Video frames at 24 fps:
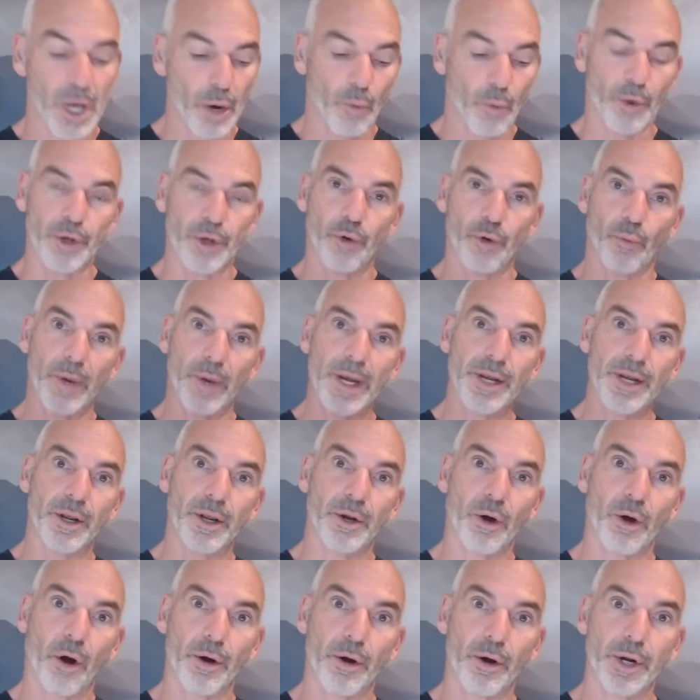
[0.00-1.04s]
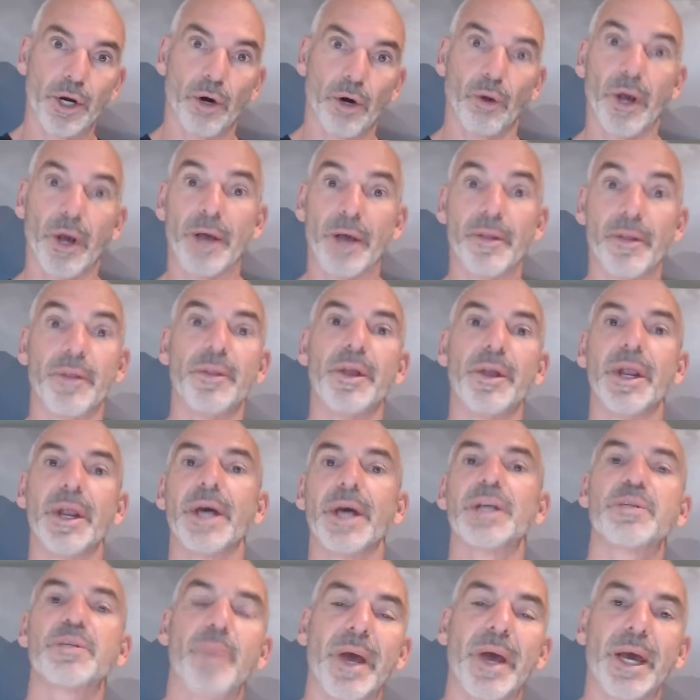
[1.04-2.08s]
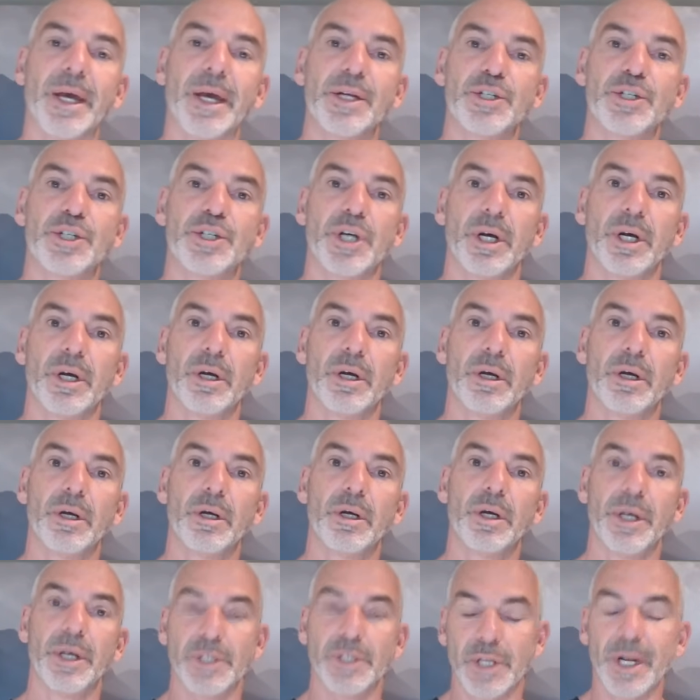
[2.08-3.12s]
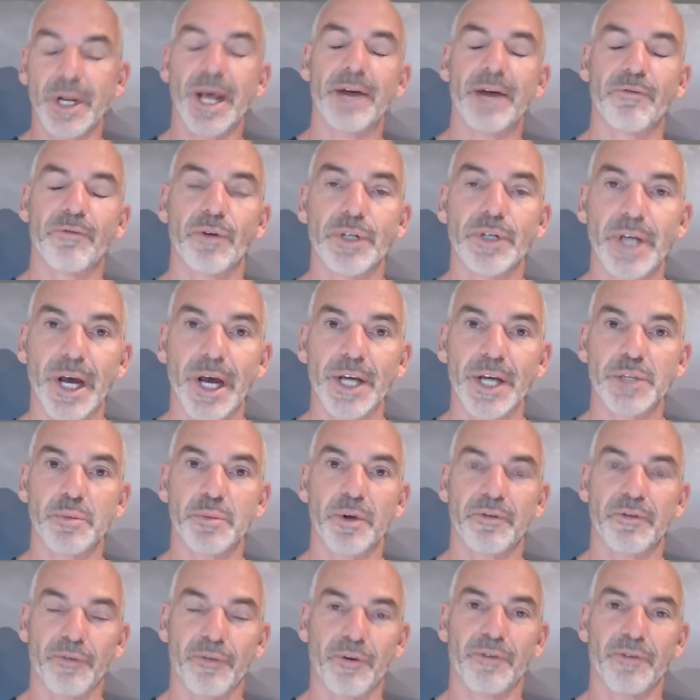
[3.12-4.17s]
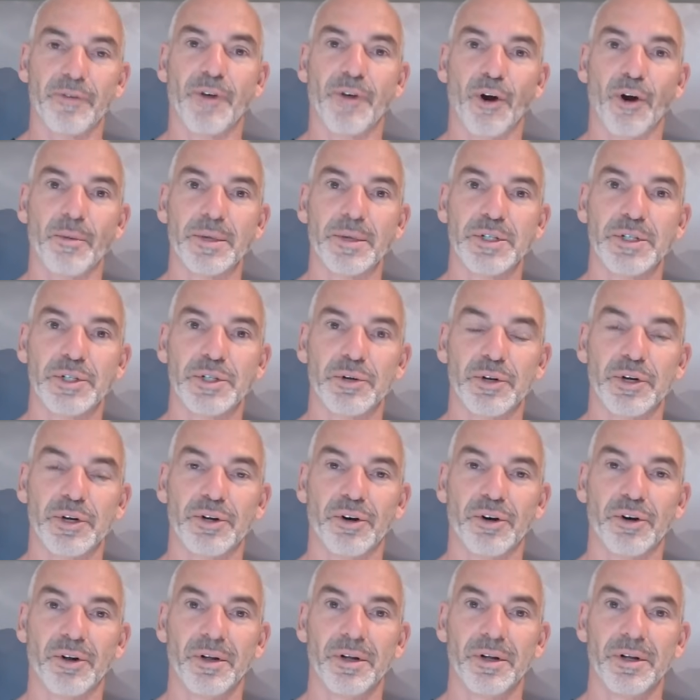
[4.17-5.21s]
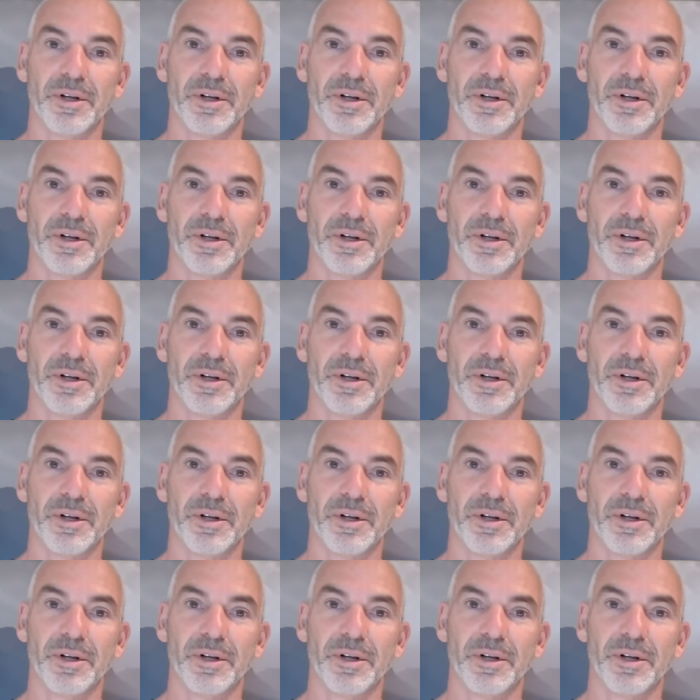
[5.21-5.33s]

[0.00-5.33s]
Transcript: where you read an article and then the next page is an advertisement for a pharmaceutical.